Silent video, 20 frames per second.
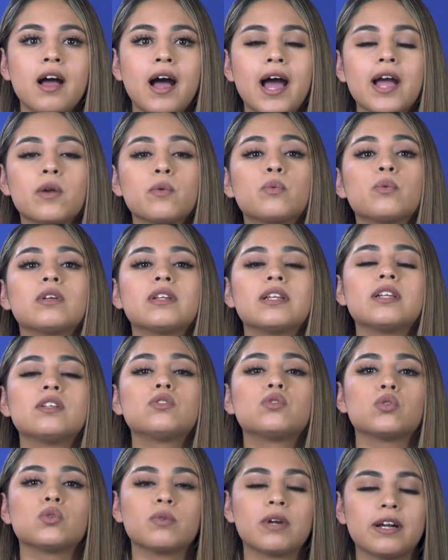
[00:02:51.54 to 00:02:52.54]
I really
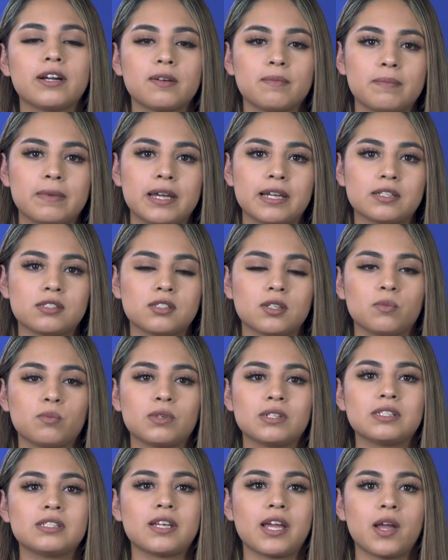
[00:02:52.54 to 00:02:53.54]
do recommend
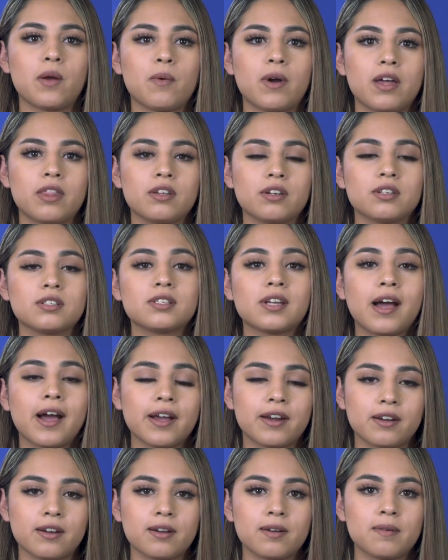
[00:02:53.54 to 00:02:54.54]
someone DIY their
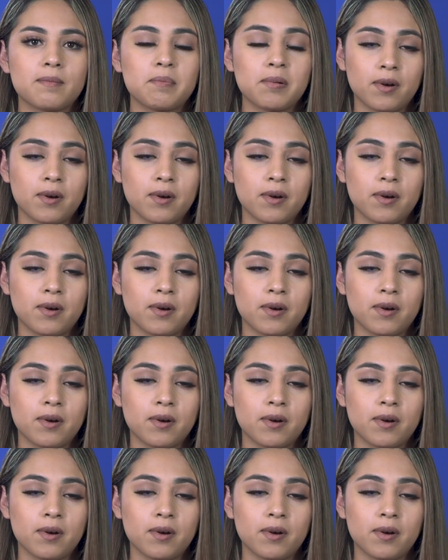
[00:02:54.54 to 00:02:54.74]
entire